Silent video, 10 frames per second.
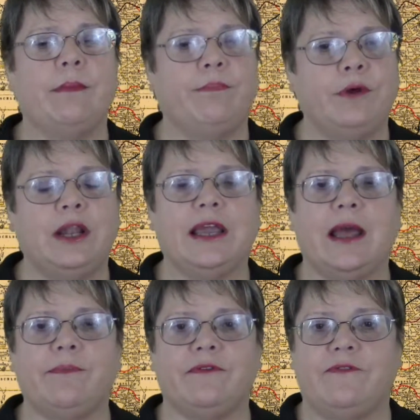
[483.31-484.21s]
in pulling
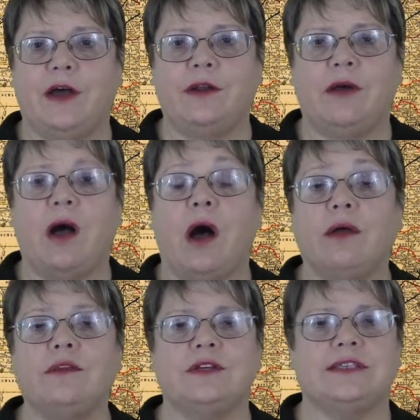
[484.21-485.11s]
up the photo
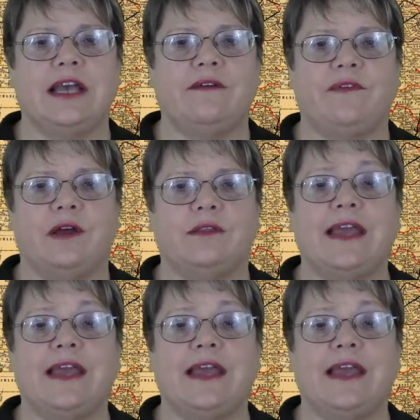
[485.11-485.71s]
on their cell phone,